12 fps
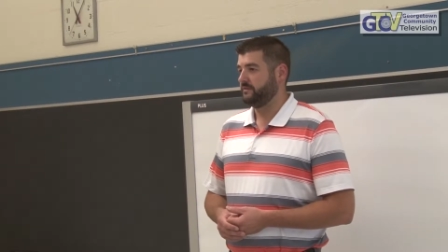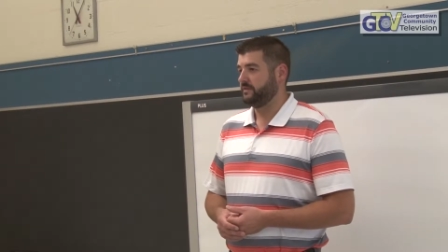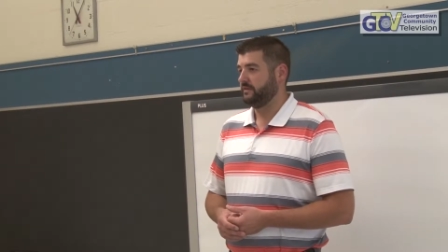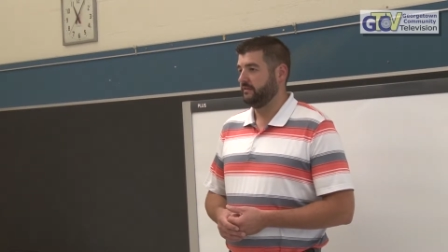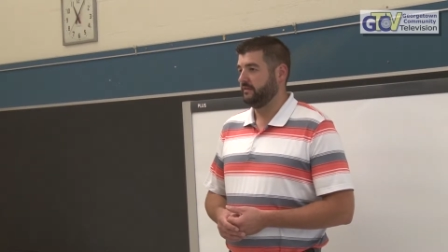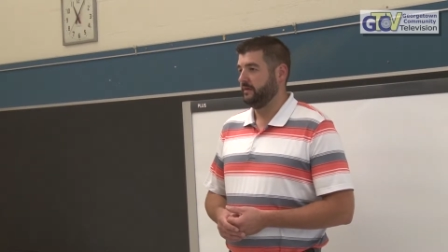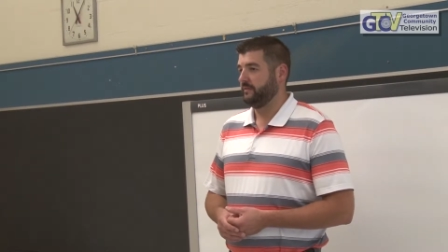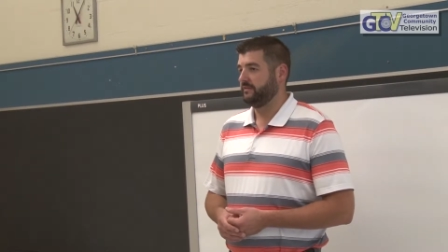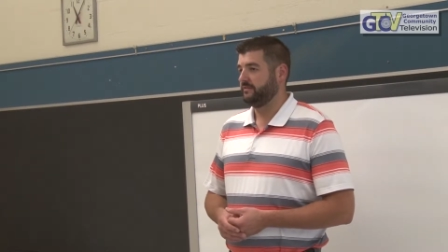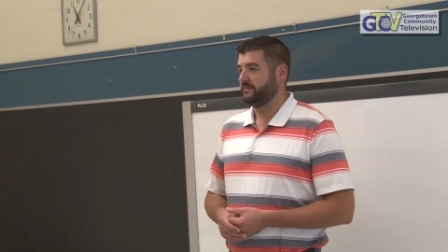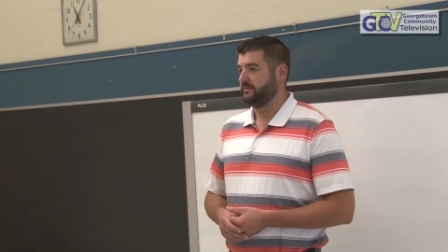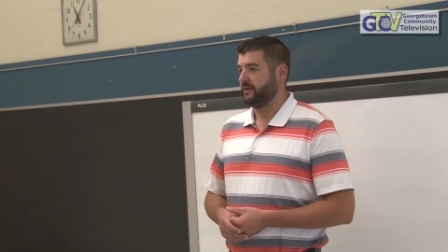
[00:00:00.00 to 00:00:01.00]
to the
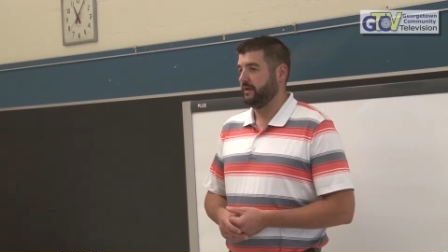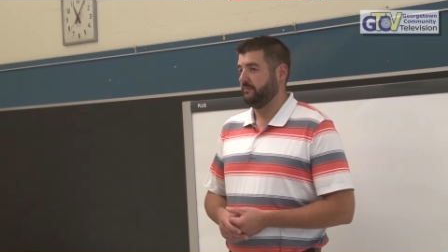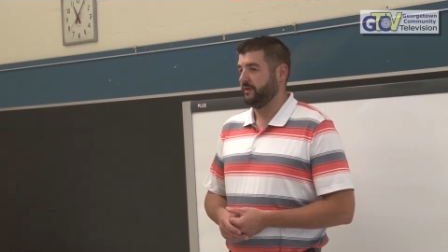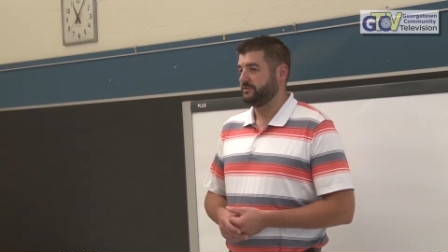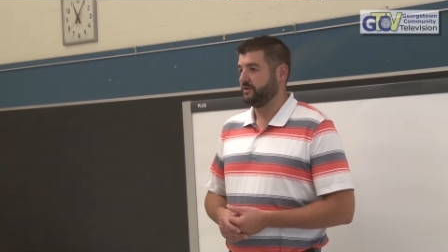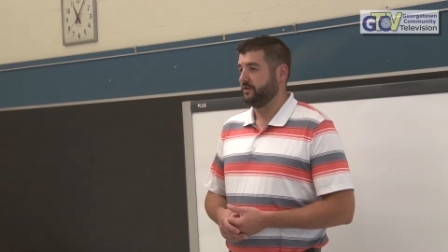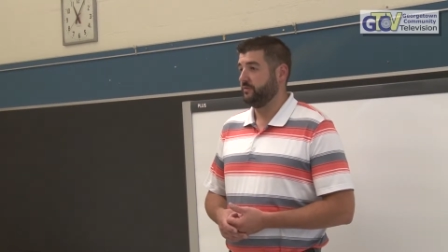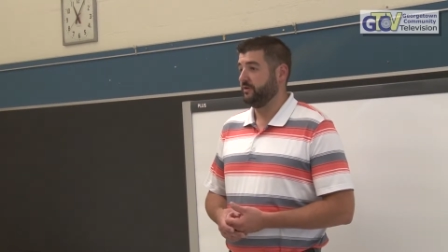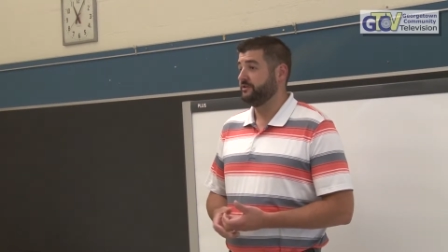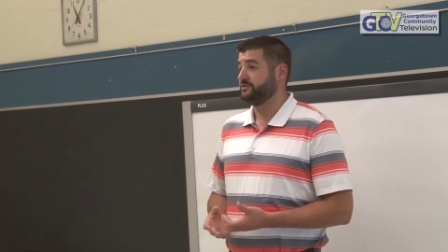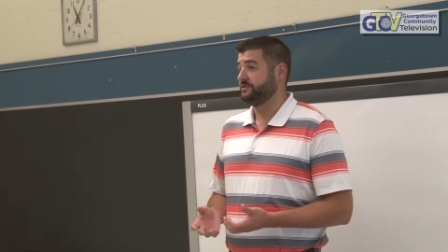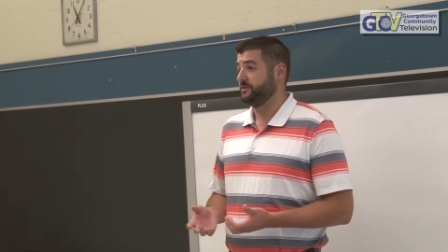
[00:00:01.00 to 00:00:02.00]
limits and make sure that we're
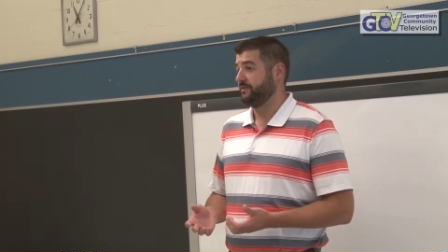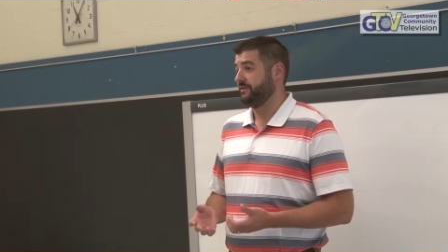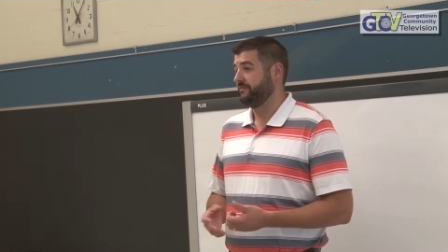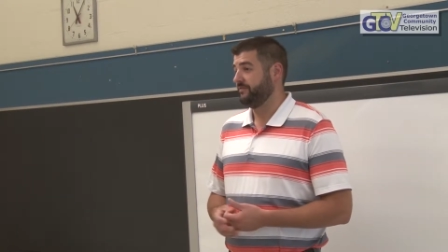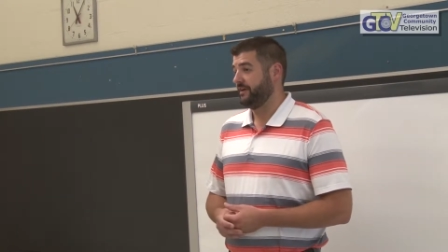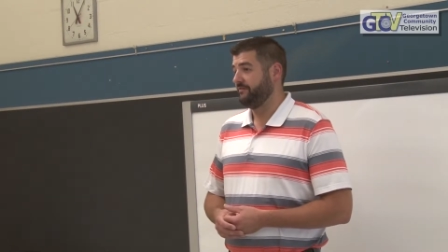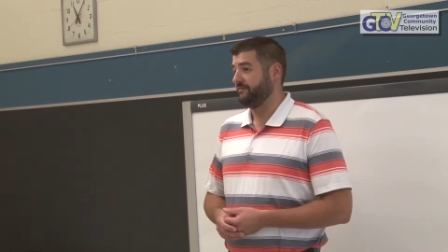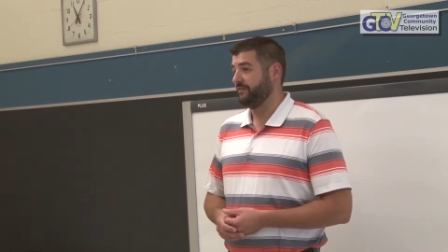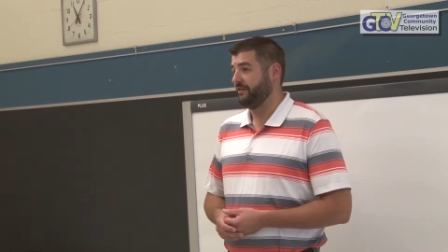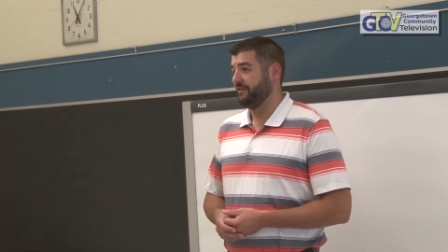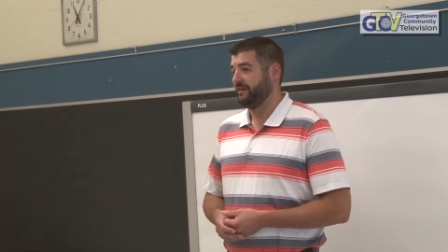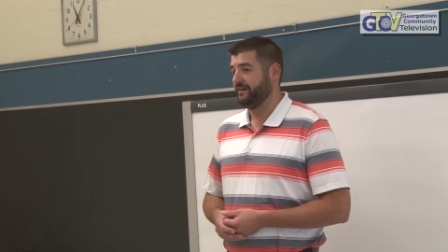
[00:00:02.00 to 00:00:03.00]
injuring you even,
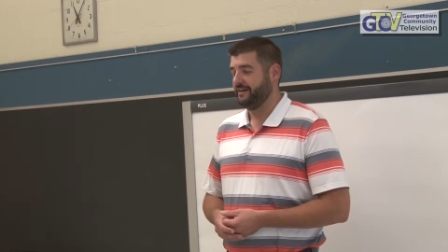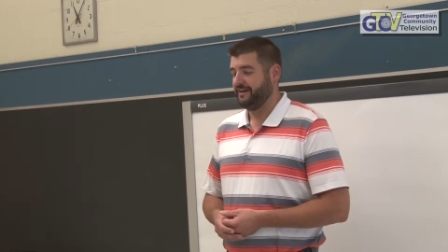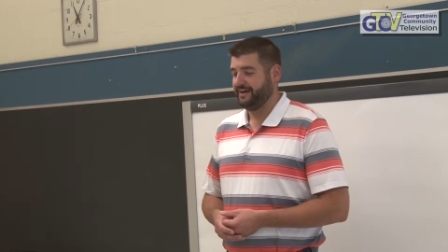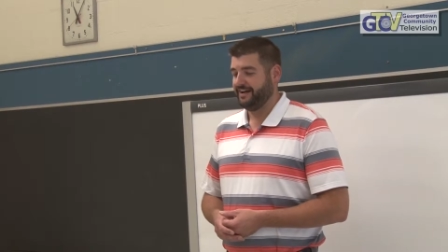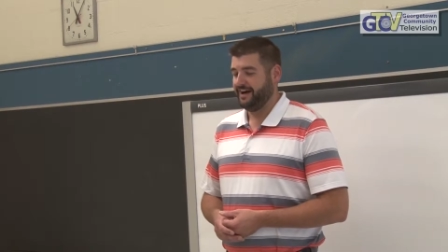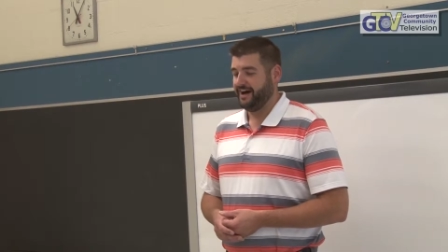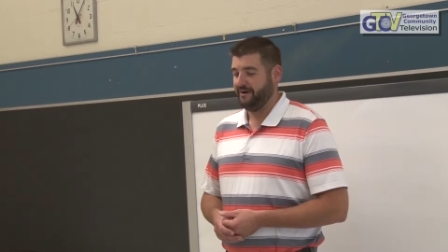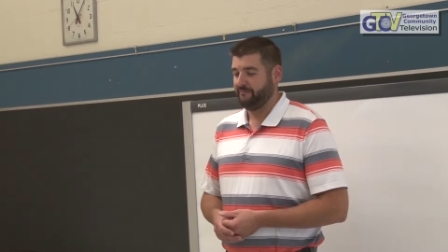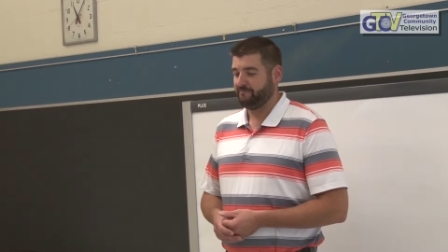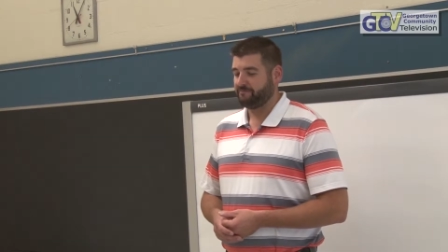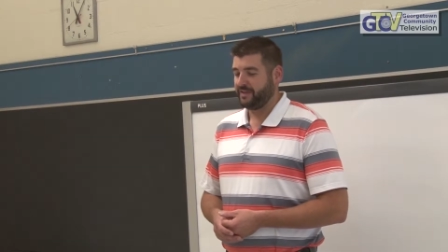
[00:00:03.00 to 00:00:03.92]
further. Um,